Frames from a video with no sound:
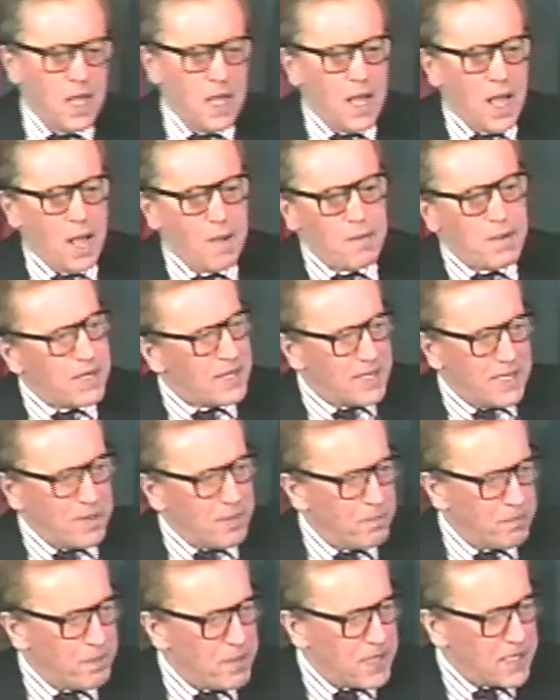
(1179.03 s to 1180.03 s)
I mean,
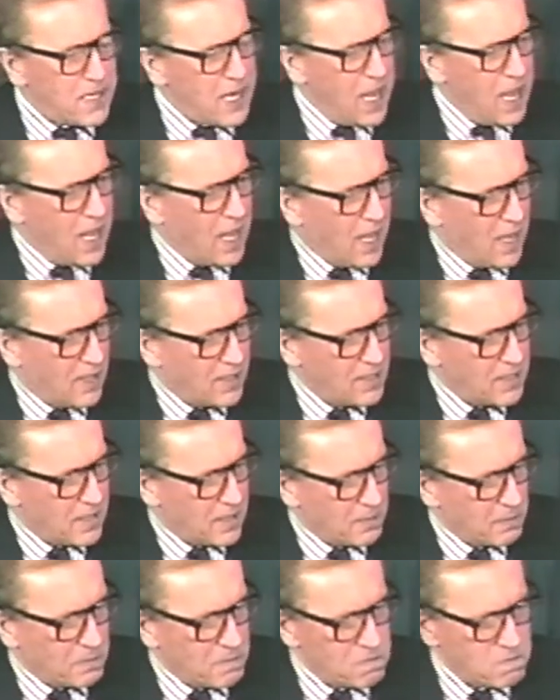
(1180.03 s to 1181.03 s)
bizarre, isn't
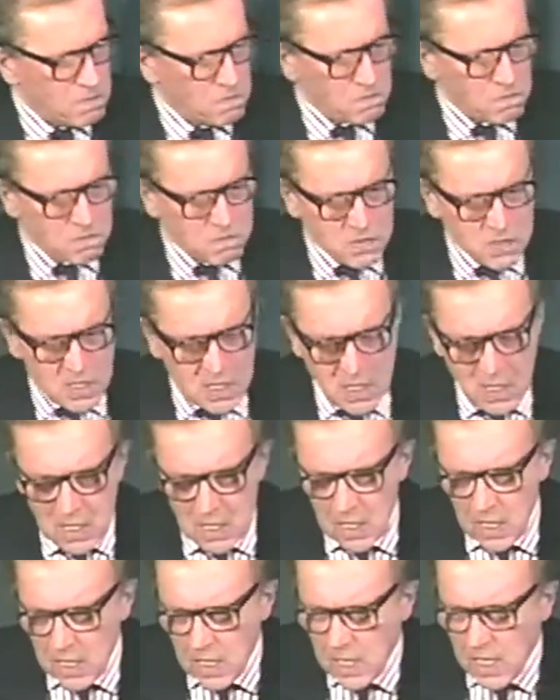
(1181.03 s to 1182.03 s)
it?
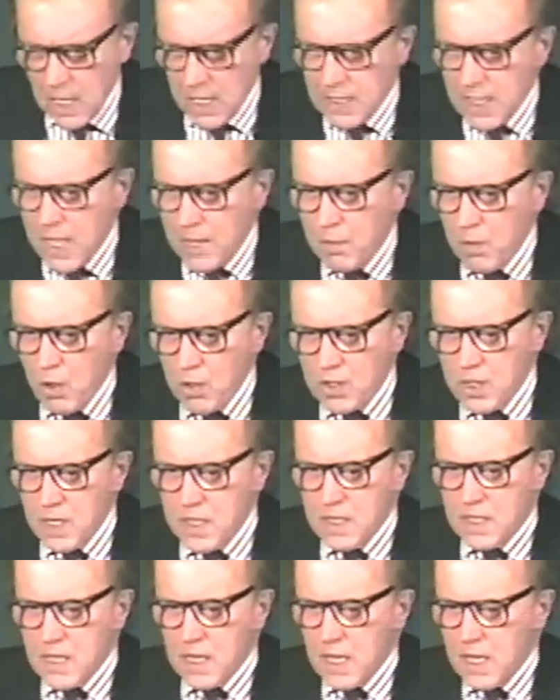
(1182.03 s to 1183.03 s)
And they
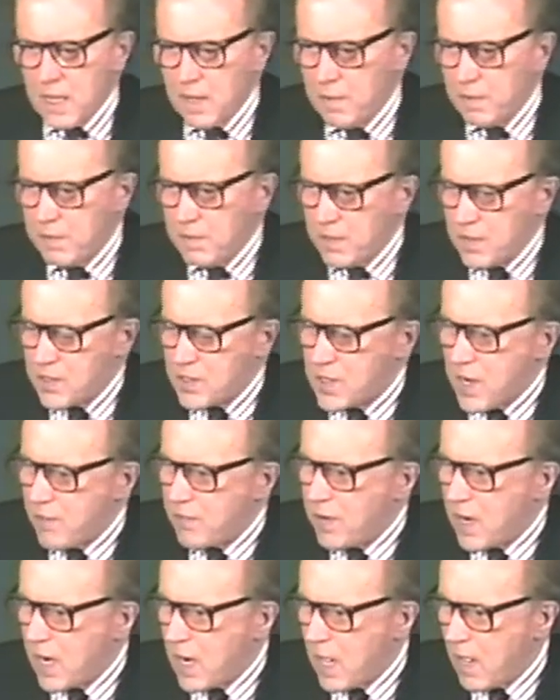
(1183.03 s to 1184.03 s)
wanted
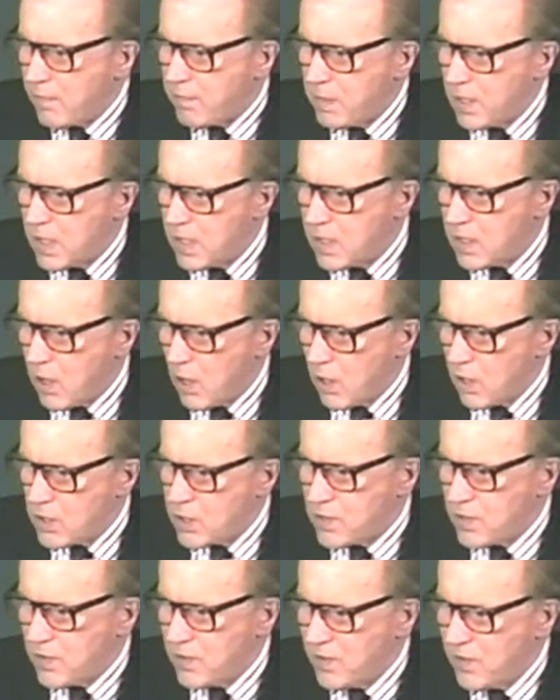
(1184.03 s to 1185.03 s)
$7.5 million
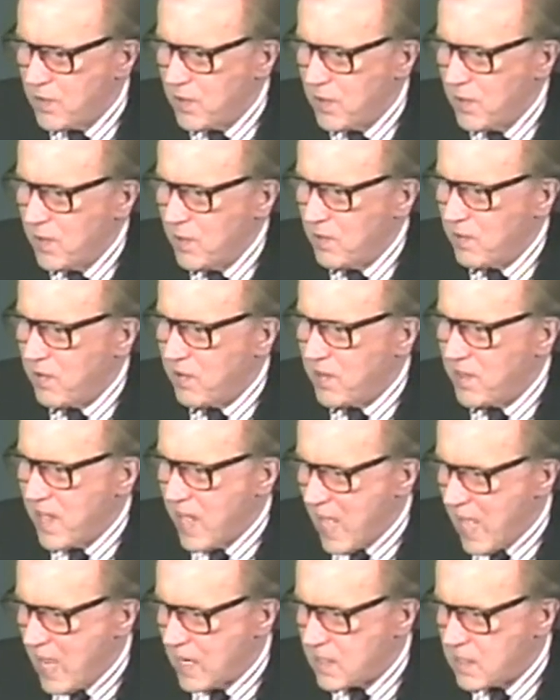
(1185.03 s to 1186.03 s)
for
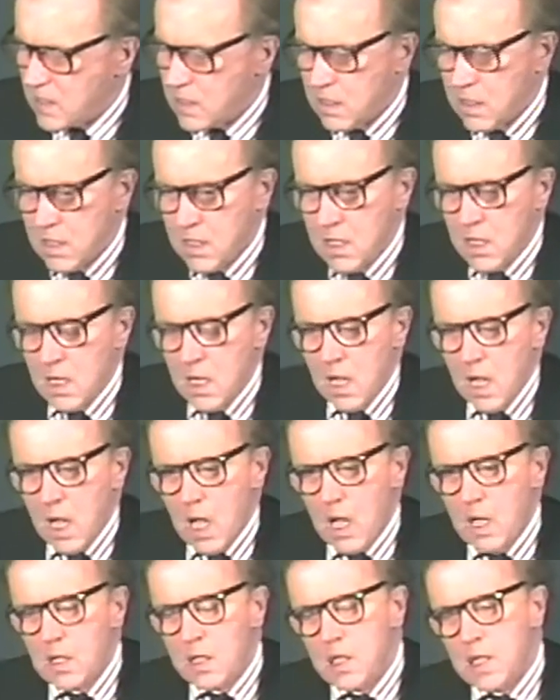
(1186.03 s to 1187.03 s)
that.
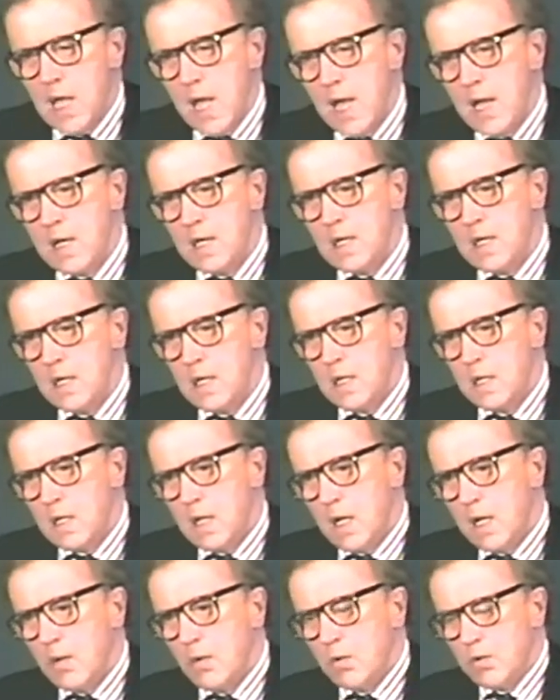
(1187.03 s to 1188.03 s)
And then
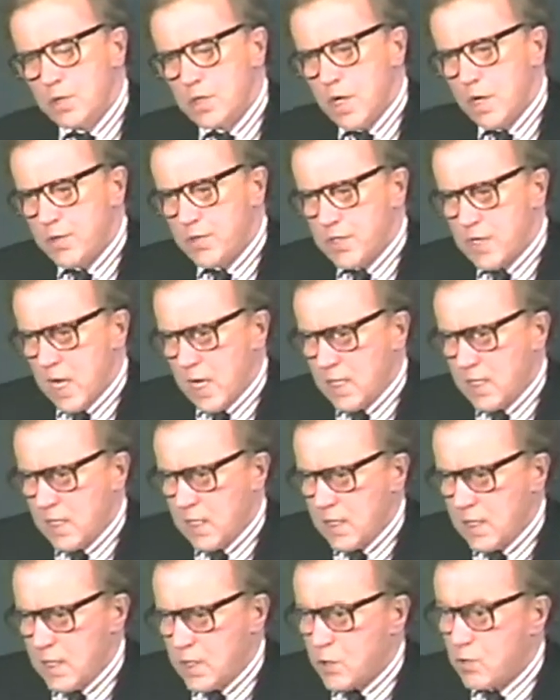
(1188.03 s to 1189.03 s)
they also said
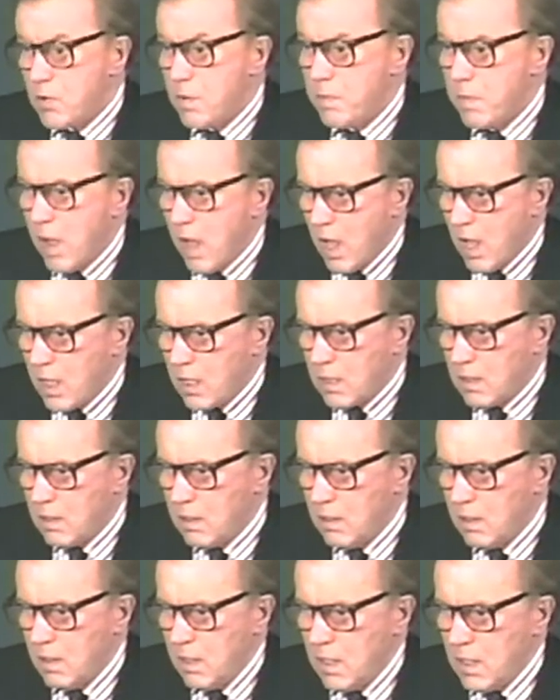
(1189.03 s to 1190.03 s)
that this remark
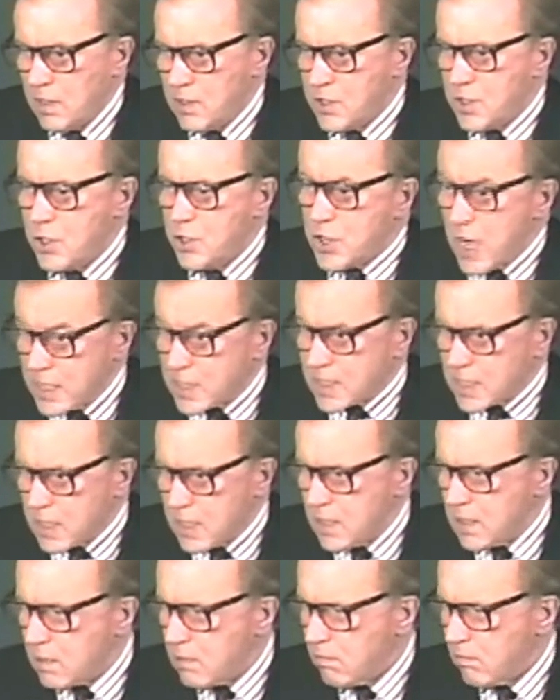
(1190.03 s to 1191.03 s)

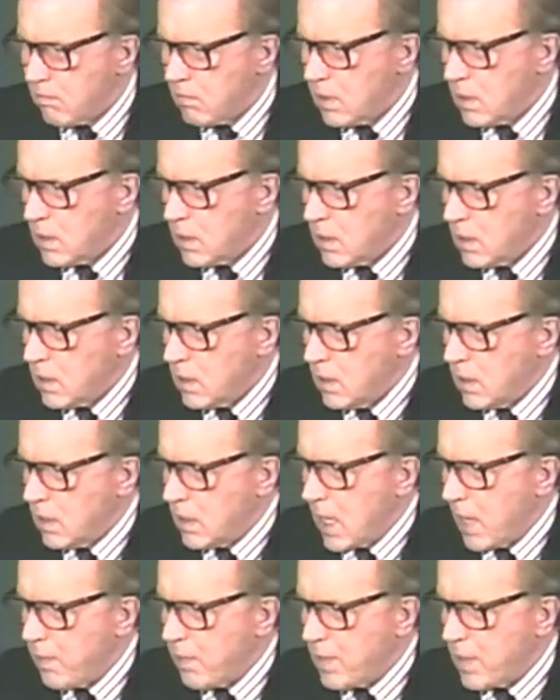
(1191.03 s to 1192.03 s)
suggested
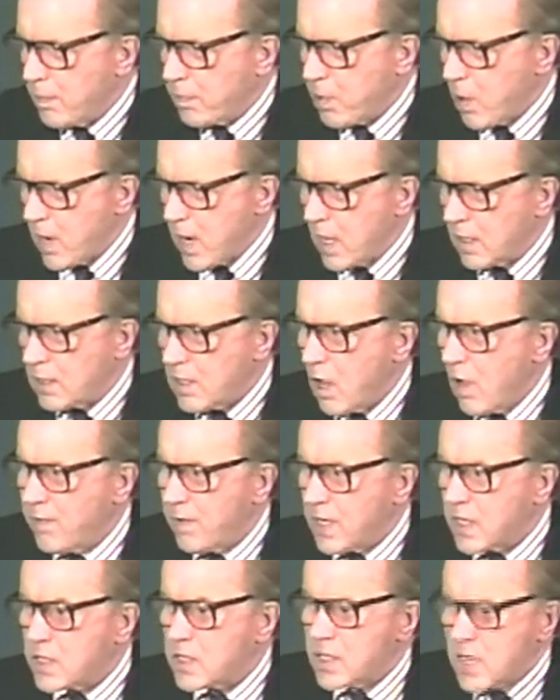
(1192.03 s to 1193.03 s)
They were the product of
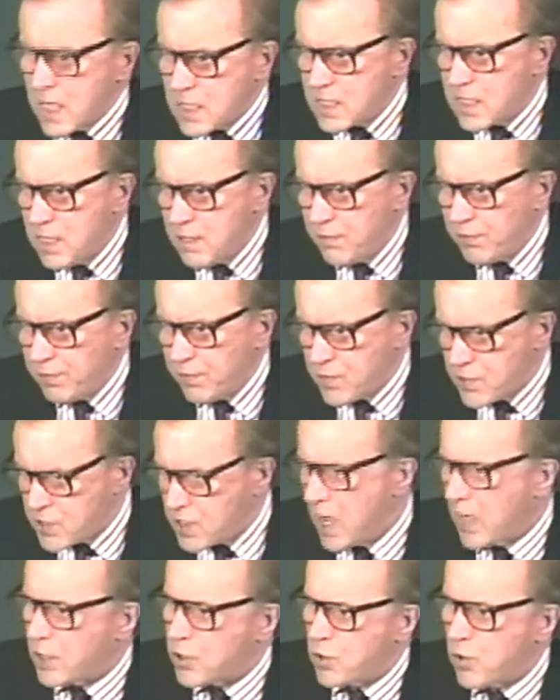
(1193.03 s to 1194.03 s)
excessive
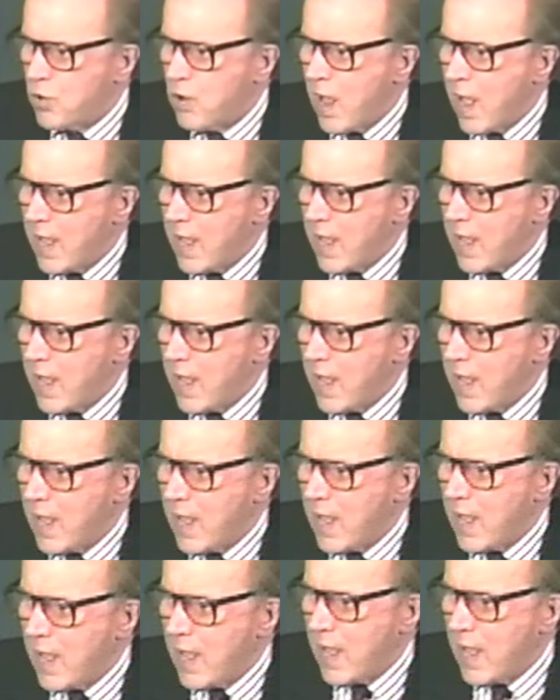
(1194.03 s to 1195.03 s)
sexual activity.